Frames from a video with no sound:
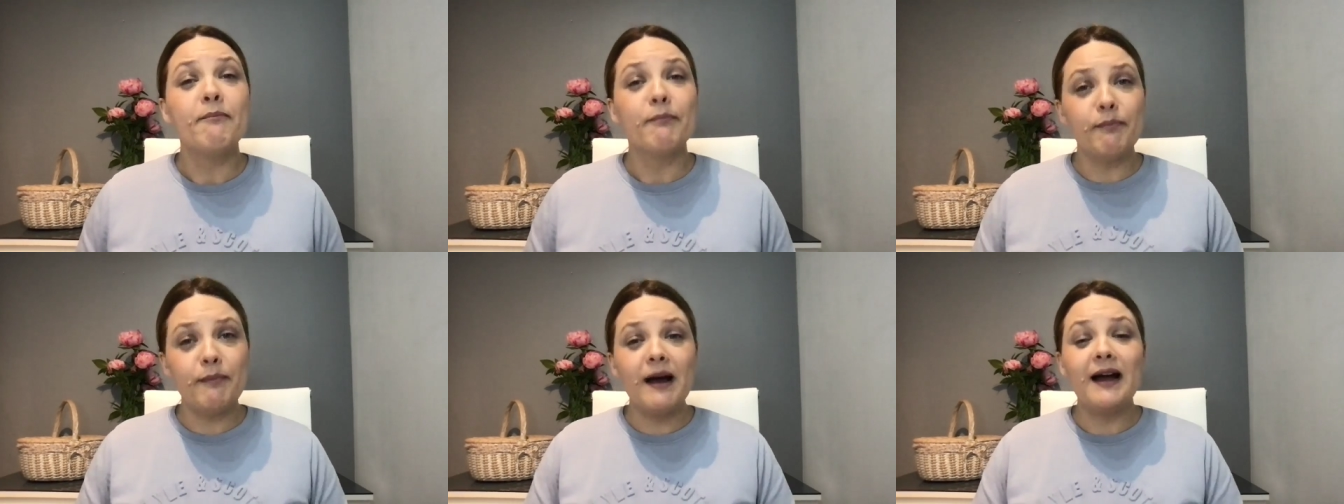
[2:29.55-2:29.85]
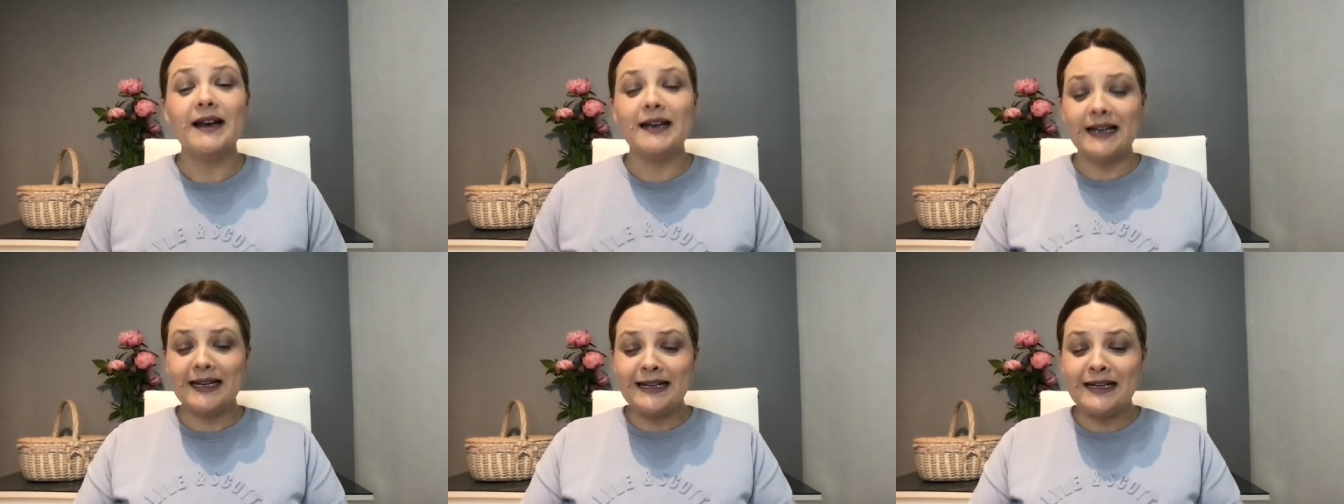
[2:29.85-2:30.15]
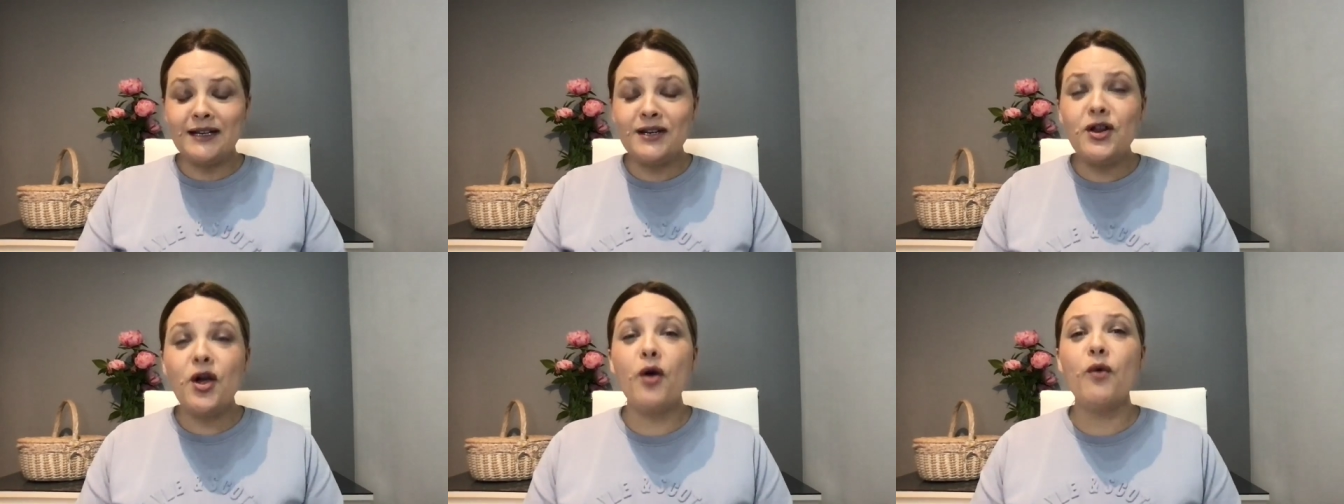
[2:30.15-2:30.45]
But
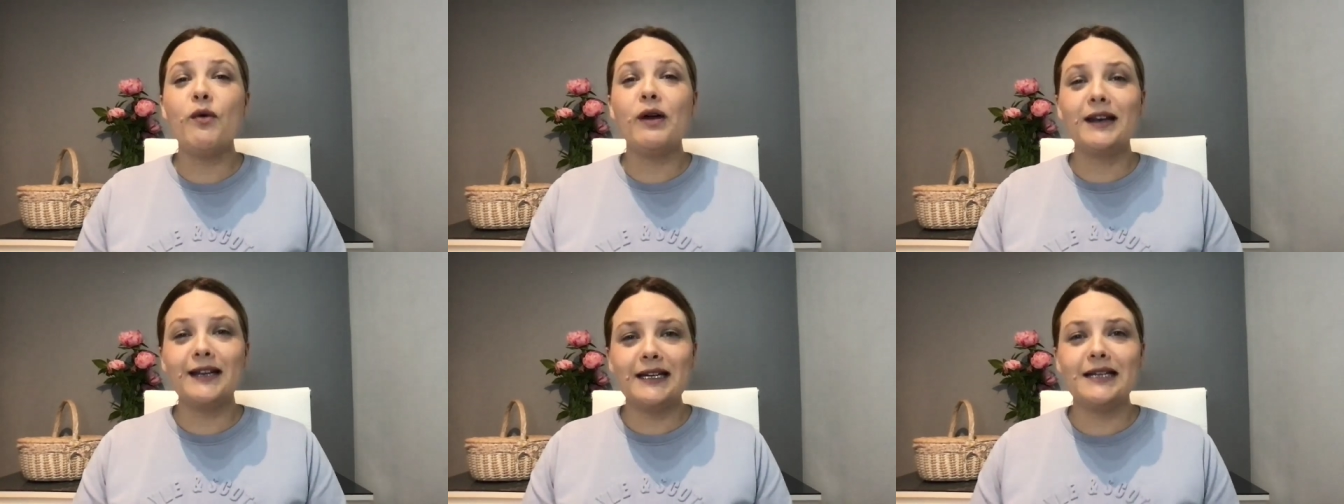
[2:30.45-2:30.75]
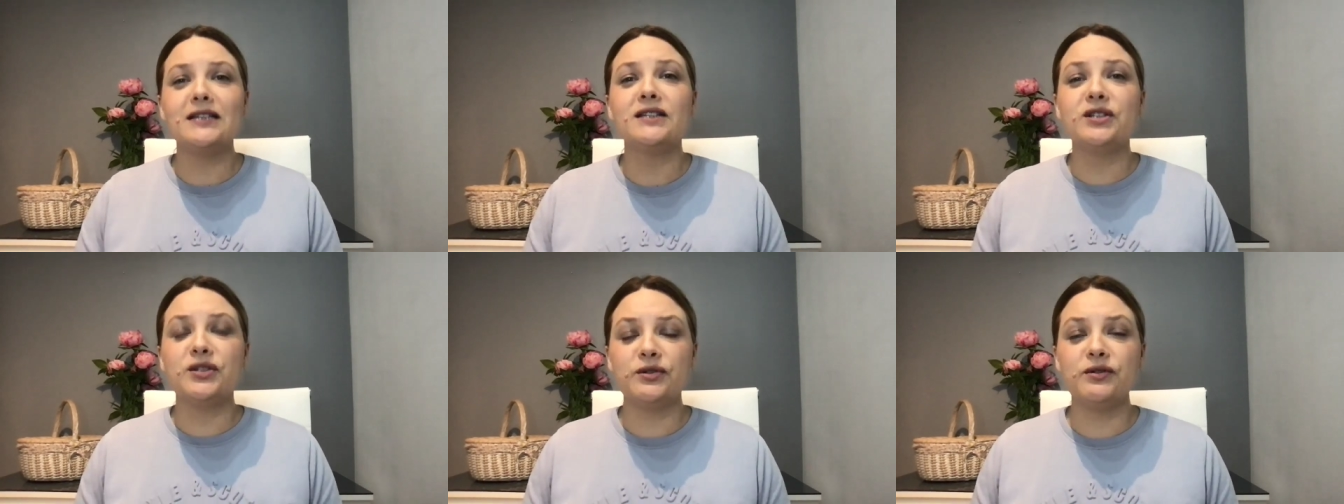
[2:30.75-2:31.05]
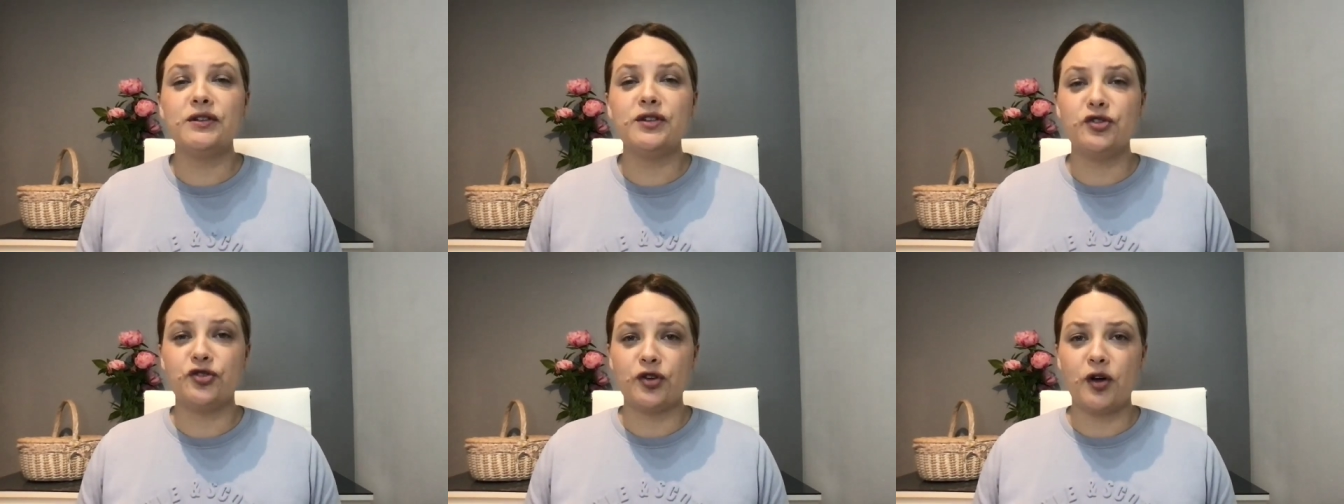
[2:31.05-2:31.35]
no one can
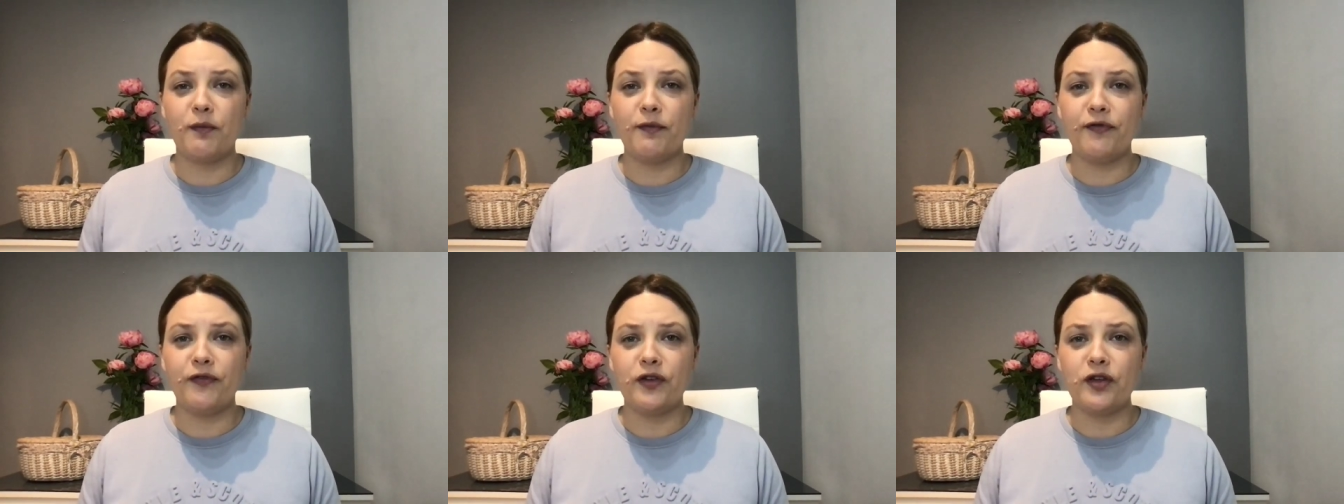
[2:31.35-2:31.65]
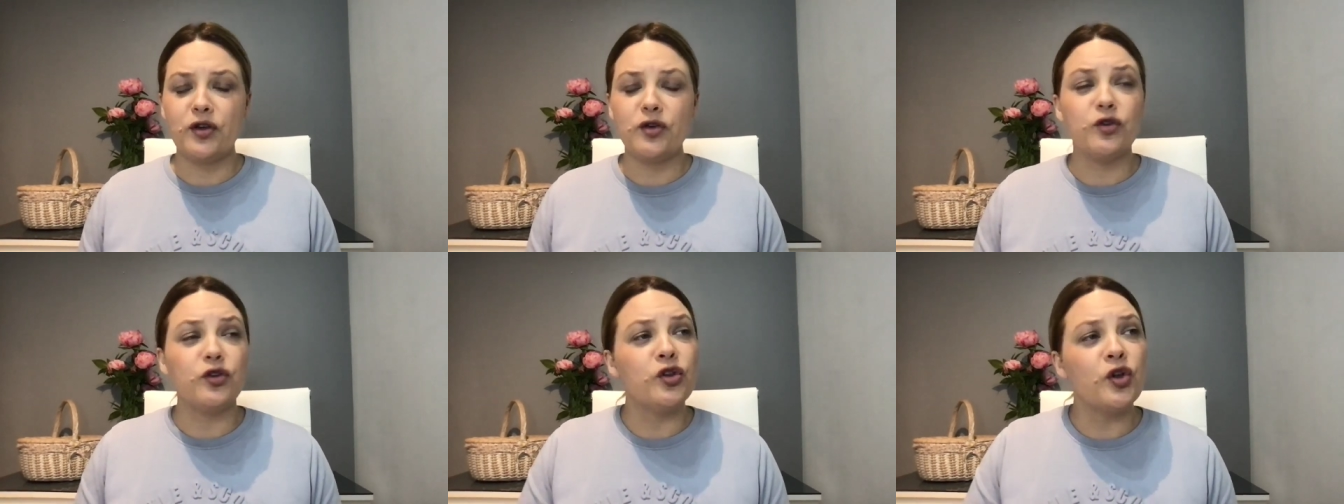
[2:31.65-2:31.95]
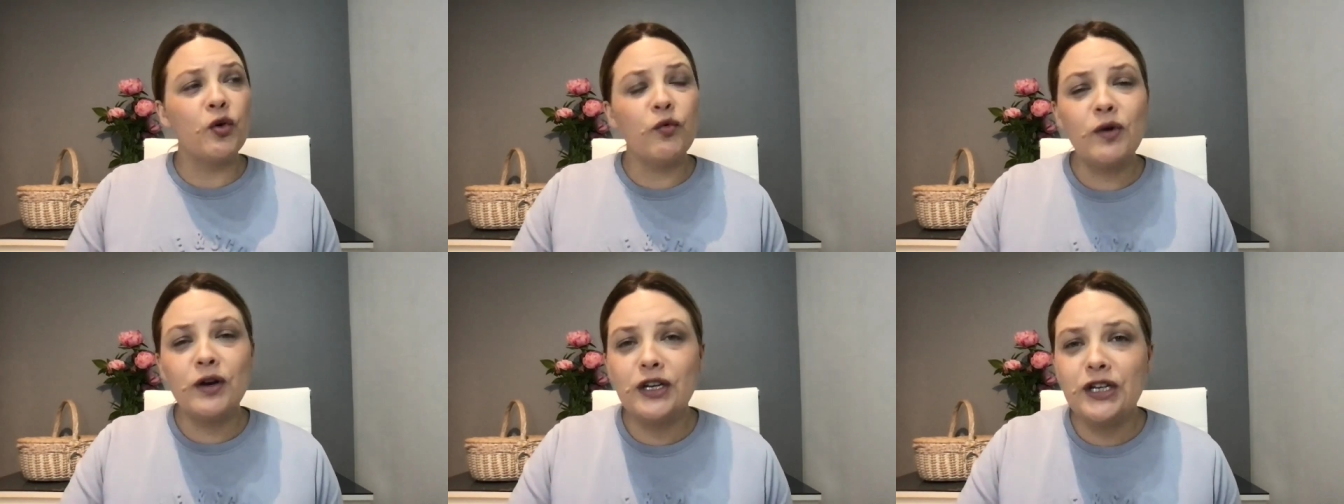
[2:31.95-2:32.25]
do the job for you,
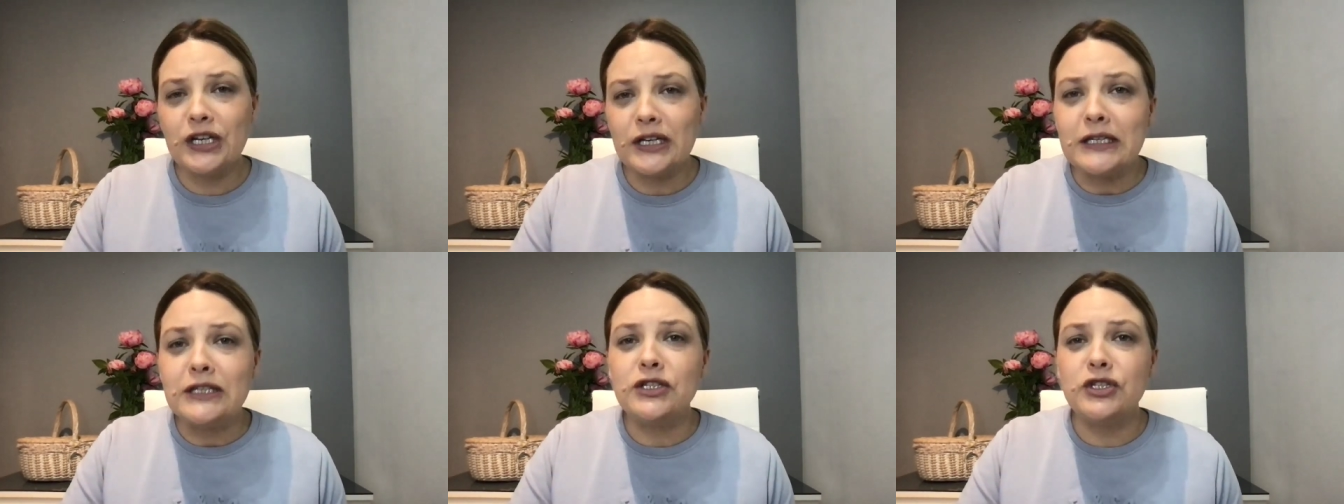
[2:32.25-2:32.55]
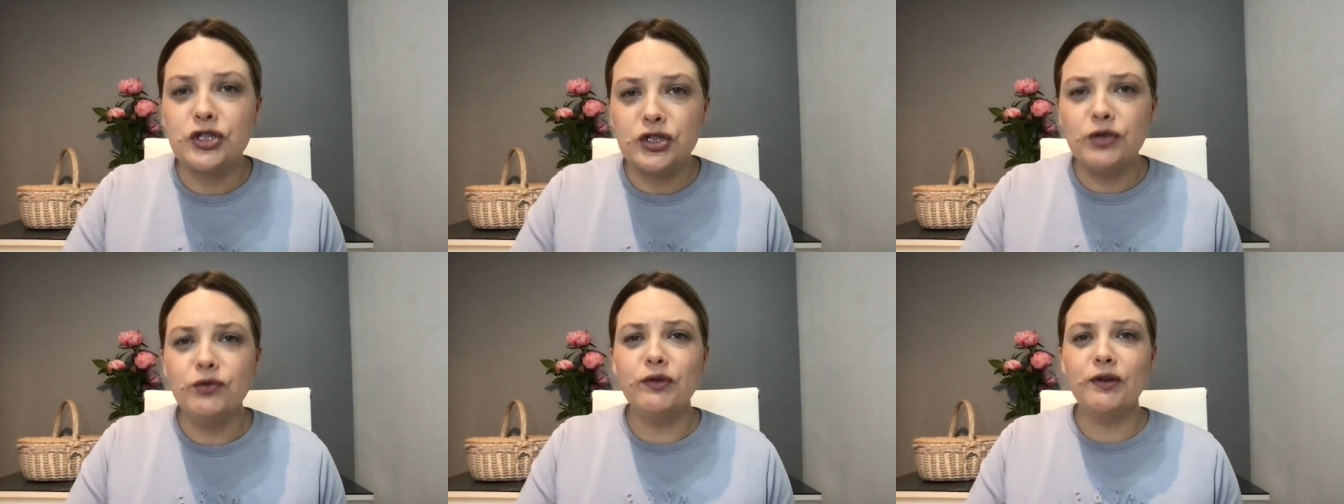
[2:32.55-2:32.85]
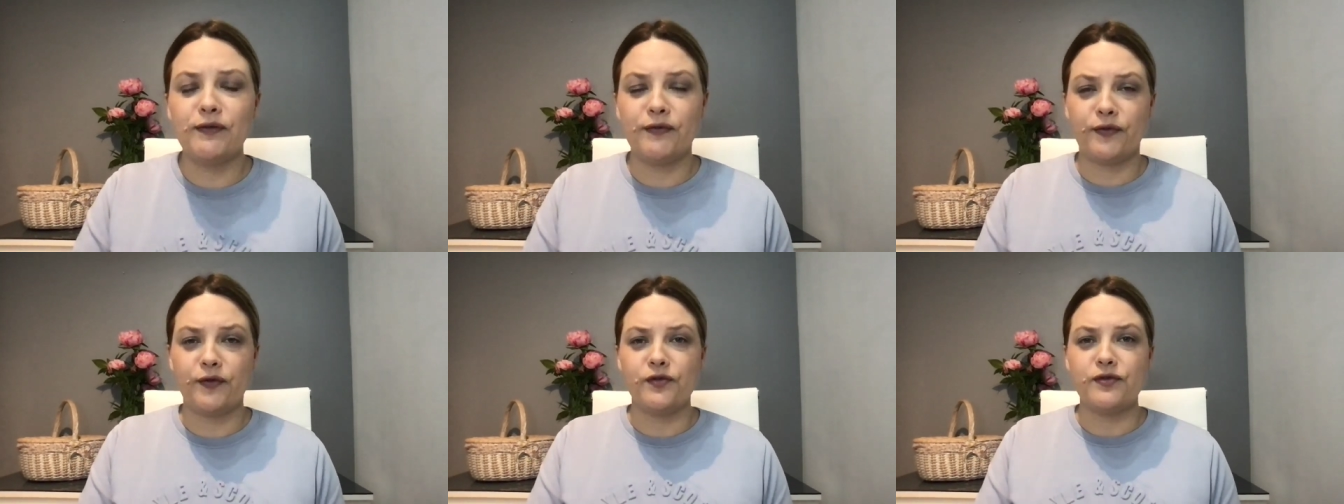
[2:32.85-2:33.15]
no one can do
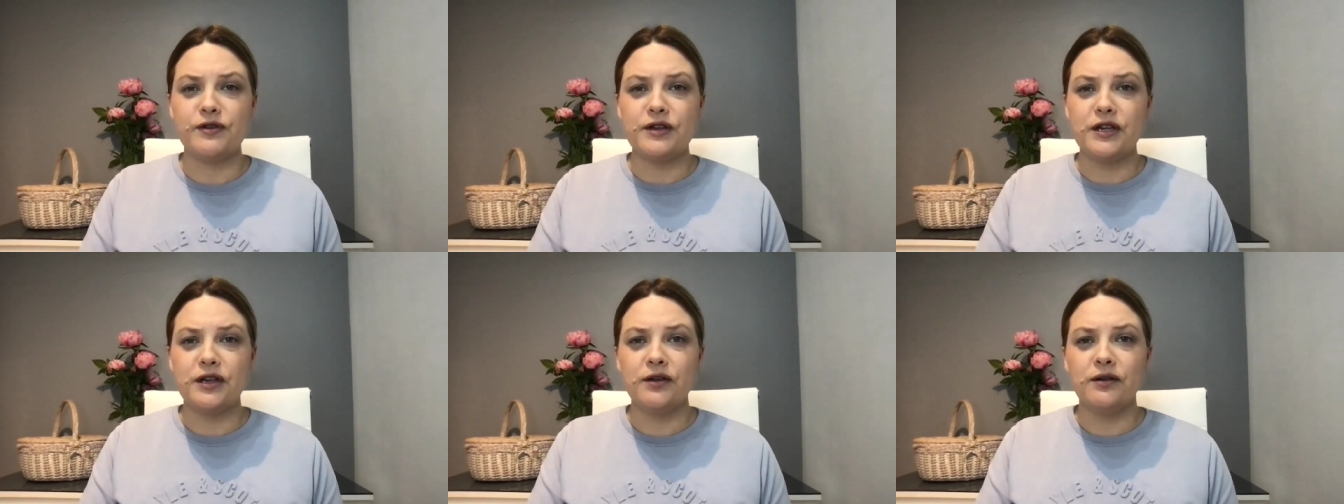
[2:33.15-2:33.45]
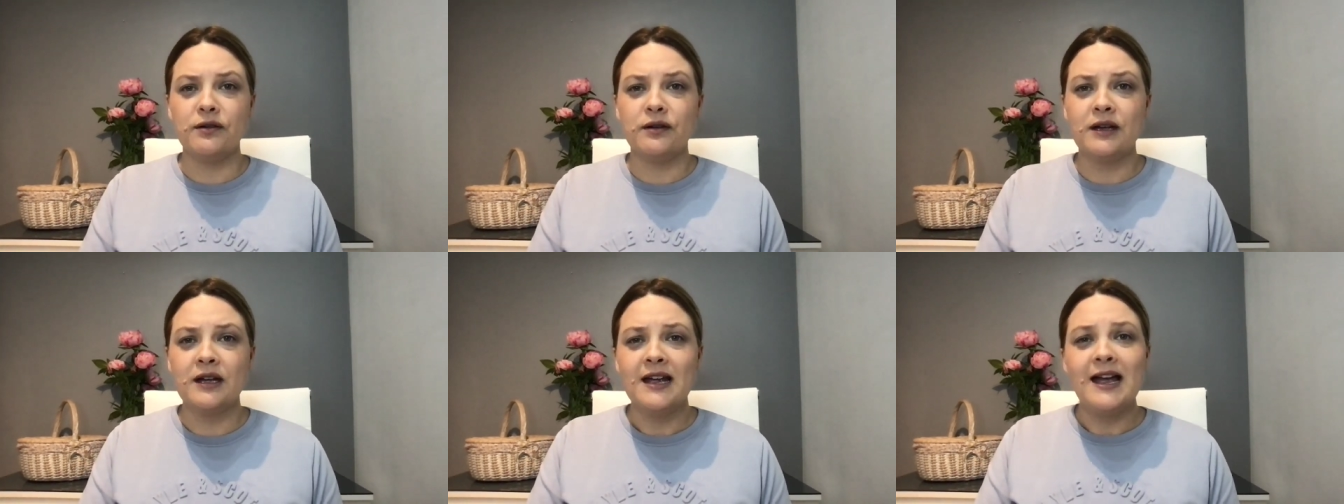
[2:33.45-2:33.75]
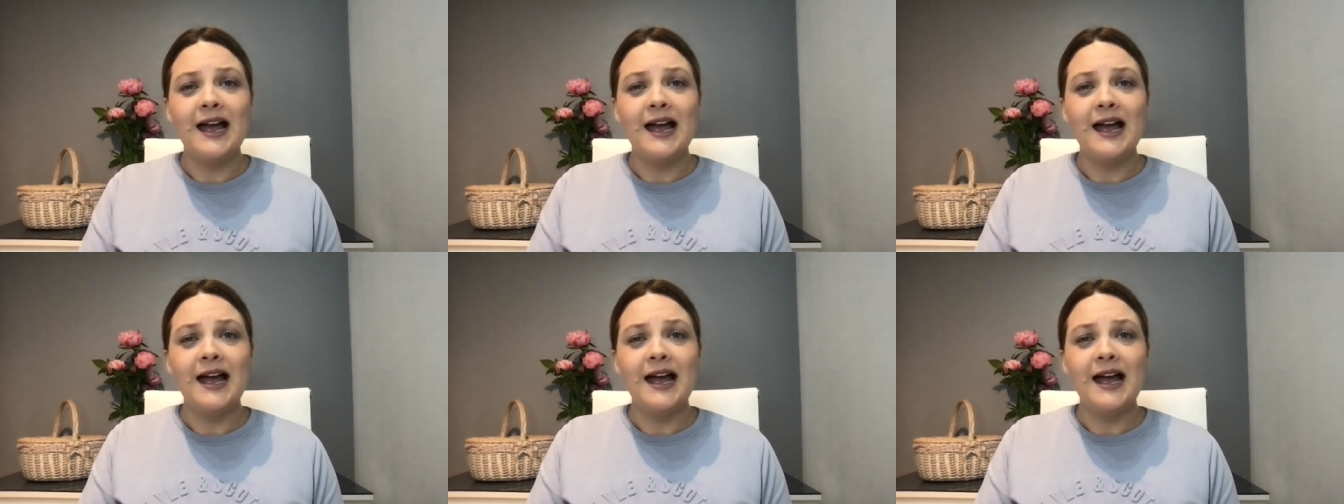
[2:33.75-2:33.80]
it for you.